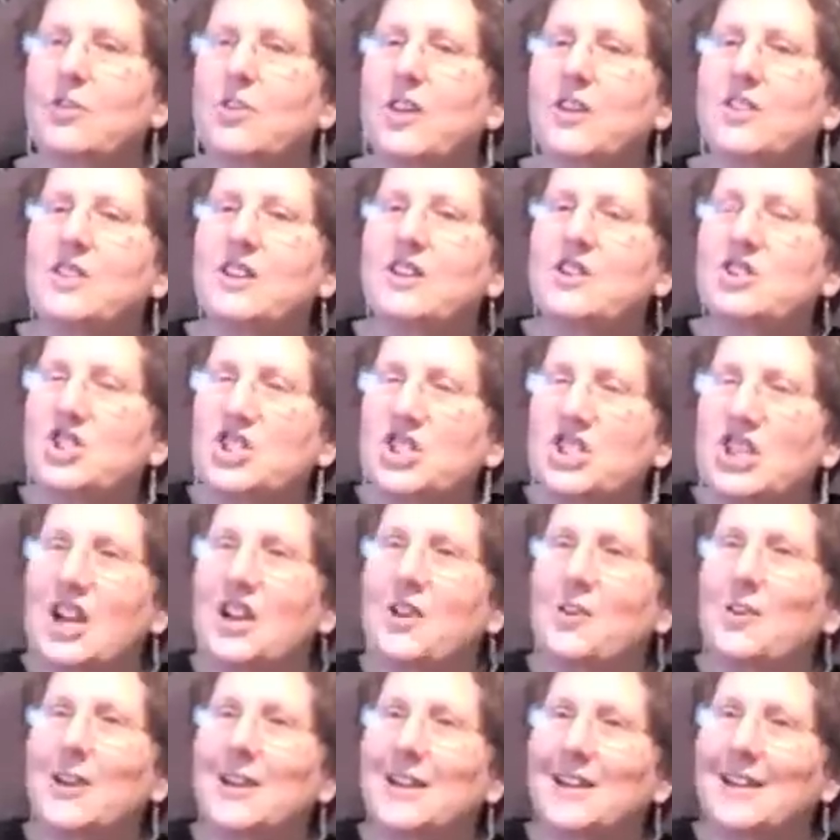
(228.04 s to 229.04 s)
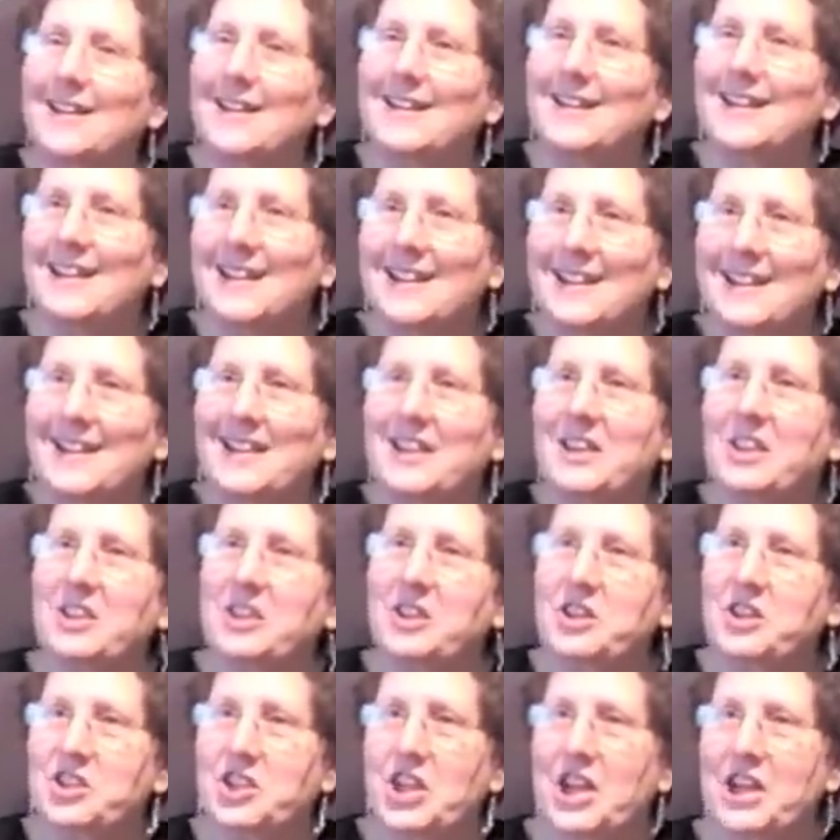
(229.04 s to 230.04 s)
that they're sharing
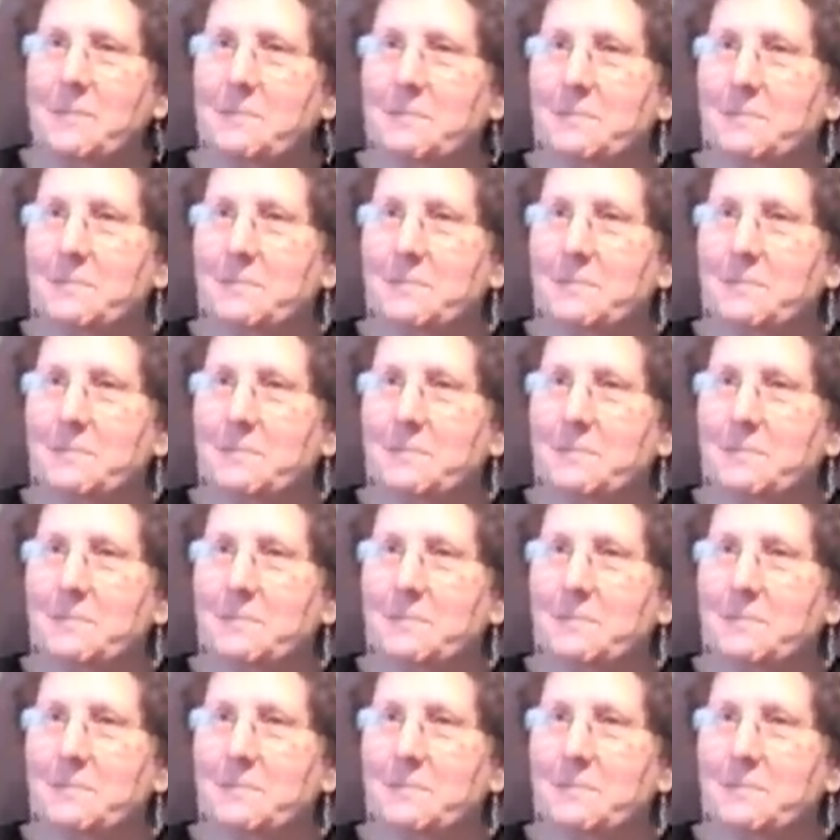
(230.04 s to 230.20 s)
the shame.